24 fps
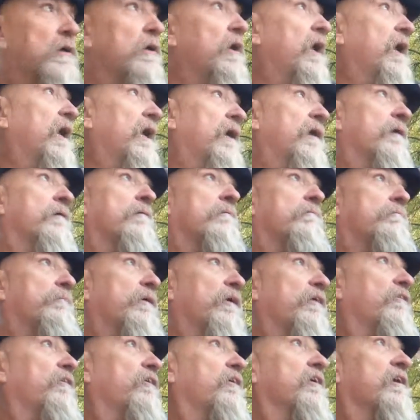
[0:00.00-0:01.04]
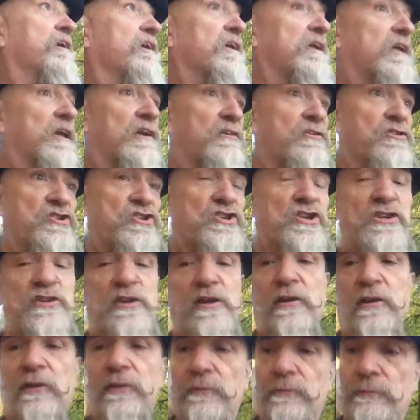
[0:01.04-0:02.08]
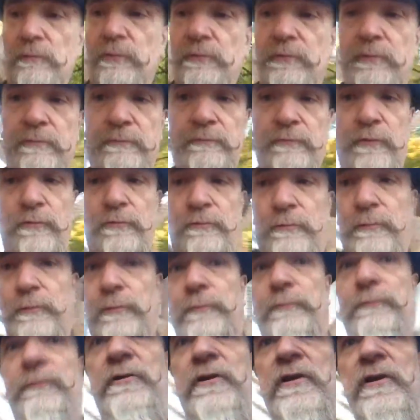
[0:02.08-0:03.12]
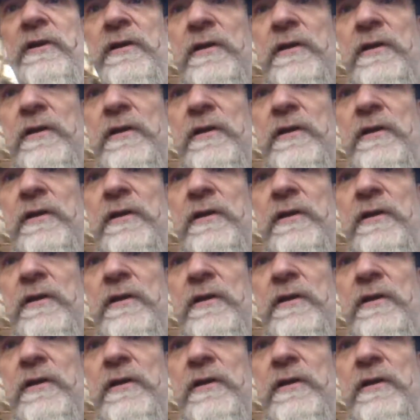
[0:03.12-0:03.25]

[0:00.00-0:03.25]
and basically getting the sheathing on for the roof.